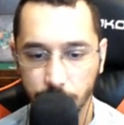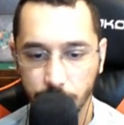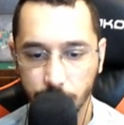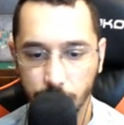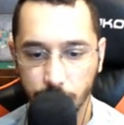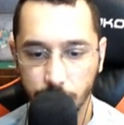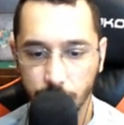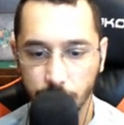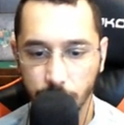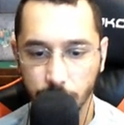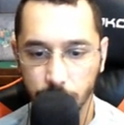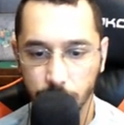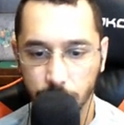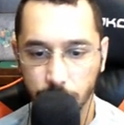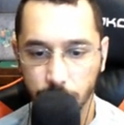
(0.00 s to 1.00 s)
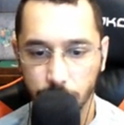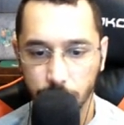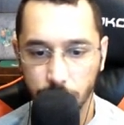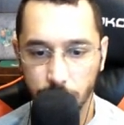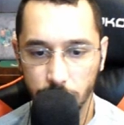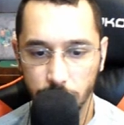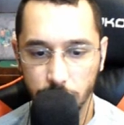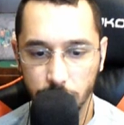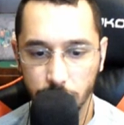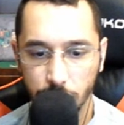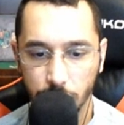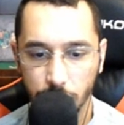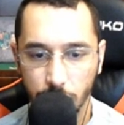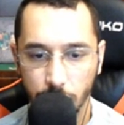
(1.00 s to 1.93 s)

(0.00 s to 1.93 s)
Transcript: (no one is talking)